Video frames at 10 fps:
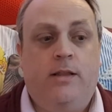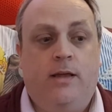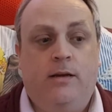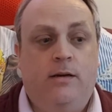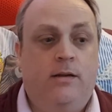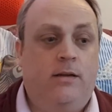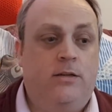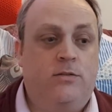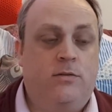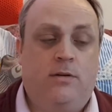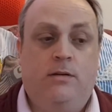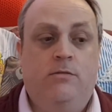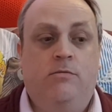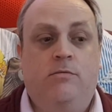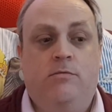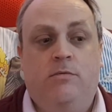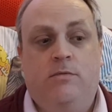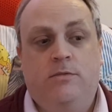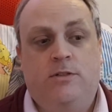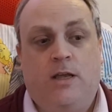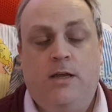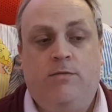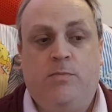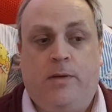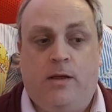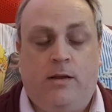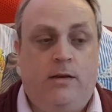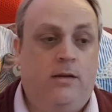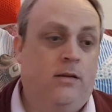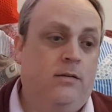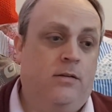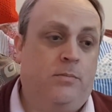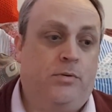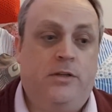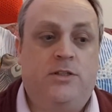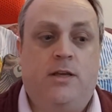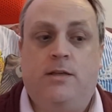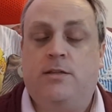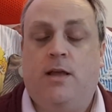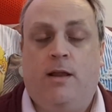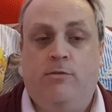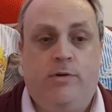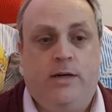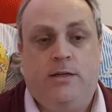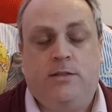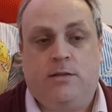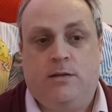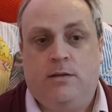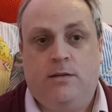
then is saved by the princess and raised